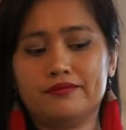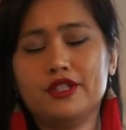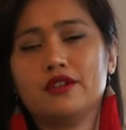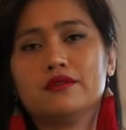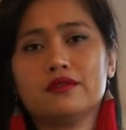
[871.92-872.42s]

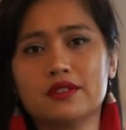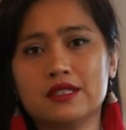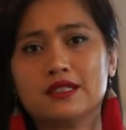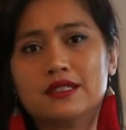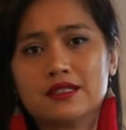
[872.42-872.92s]
you know,
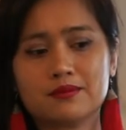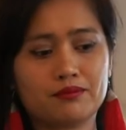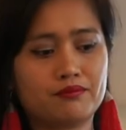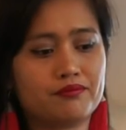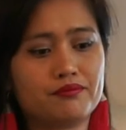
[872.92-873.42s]

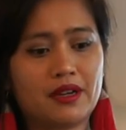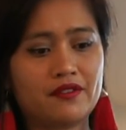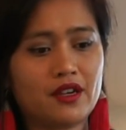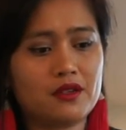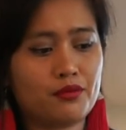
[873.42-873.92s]

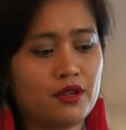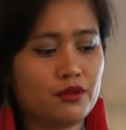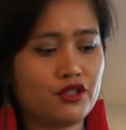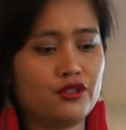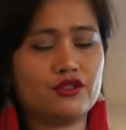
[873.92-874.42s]
I've gotten pretty
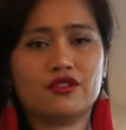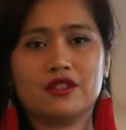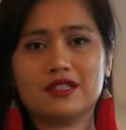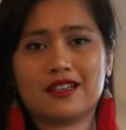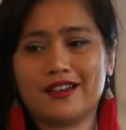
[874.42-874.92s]
much used to
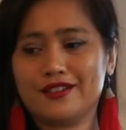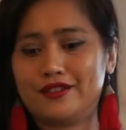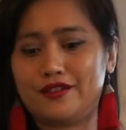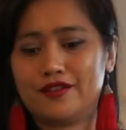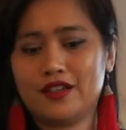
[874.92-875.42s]
this kind
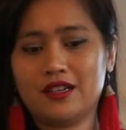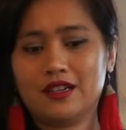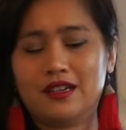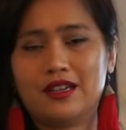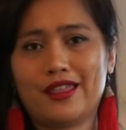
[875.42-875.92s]
of
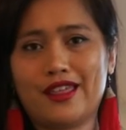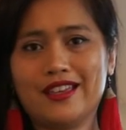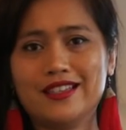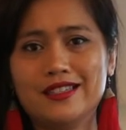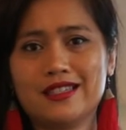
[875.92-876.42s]

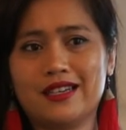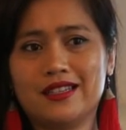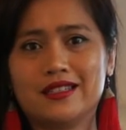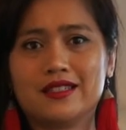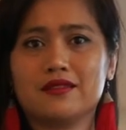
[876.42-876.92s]
things, and
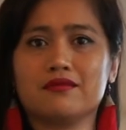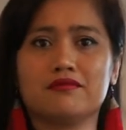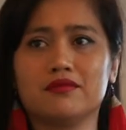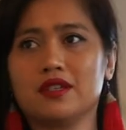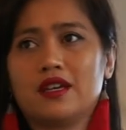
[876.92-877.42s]
it's
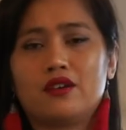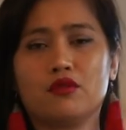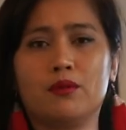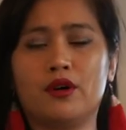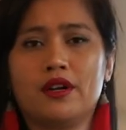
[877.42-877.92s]
kind of
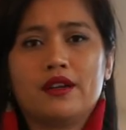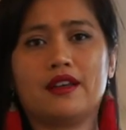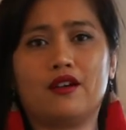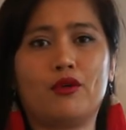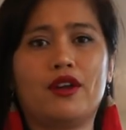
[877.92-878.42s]
robotic
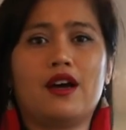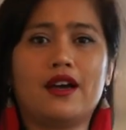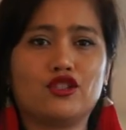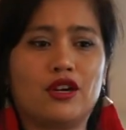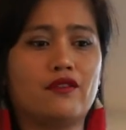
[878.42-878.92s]
now when
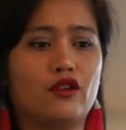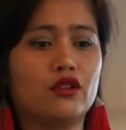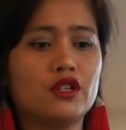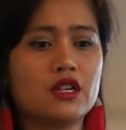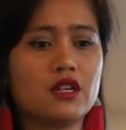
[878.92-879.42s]
I
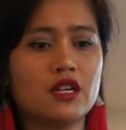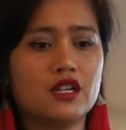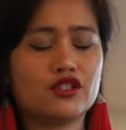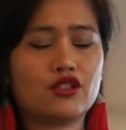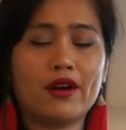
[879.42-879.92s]
travel.
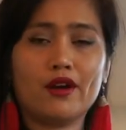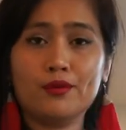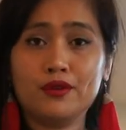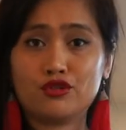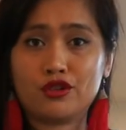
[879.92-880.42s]
So I
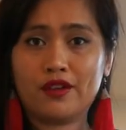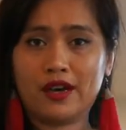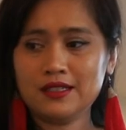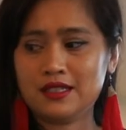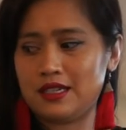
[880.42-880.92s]
hope you enjoy
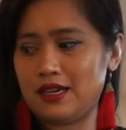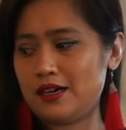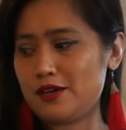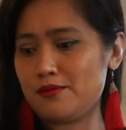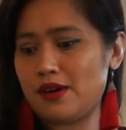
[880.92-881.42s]
that.
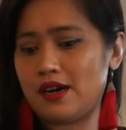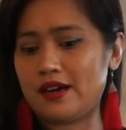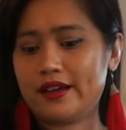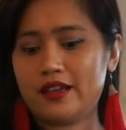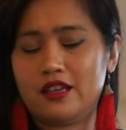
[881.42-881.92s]

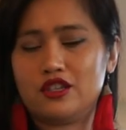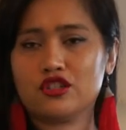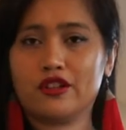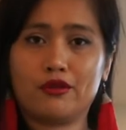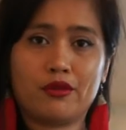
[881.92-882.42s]
I
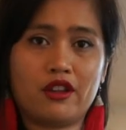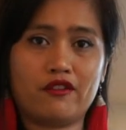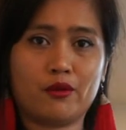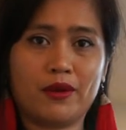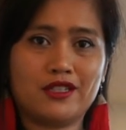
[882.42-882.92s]
shall get ready
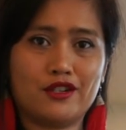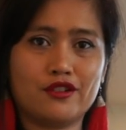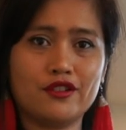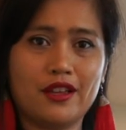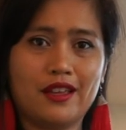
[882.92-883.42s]
for my
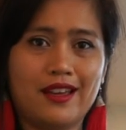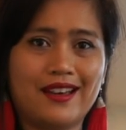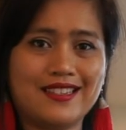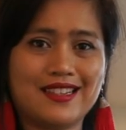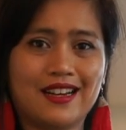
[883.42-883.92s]
dinner,
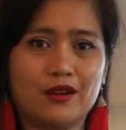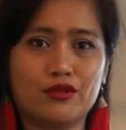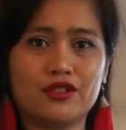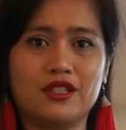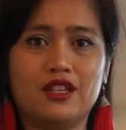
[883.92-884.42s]
and I
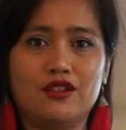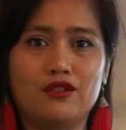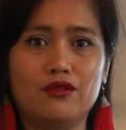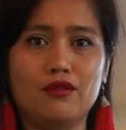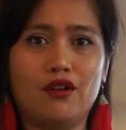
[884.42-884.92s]
will see
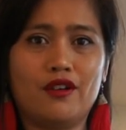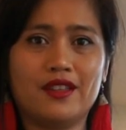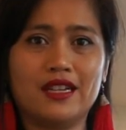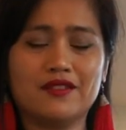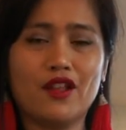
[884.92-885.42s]
you on
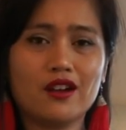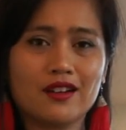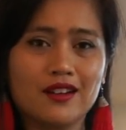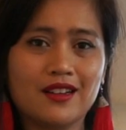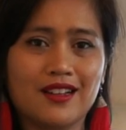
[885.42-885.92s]
the next vlog.
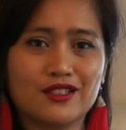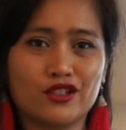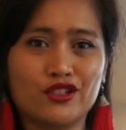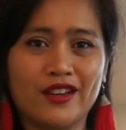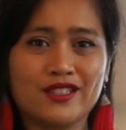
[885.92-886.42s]
I'll
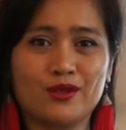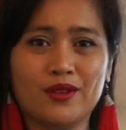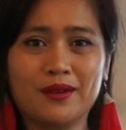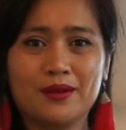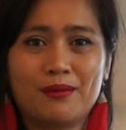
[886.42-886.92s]
talk to you guys
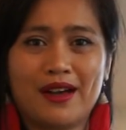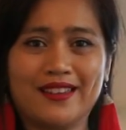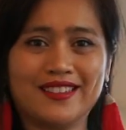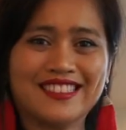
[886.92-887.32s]
soon. Bye.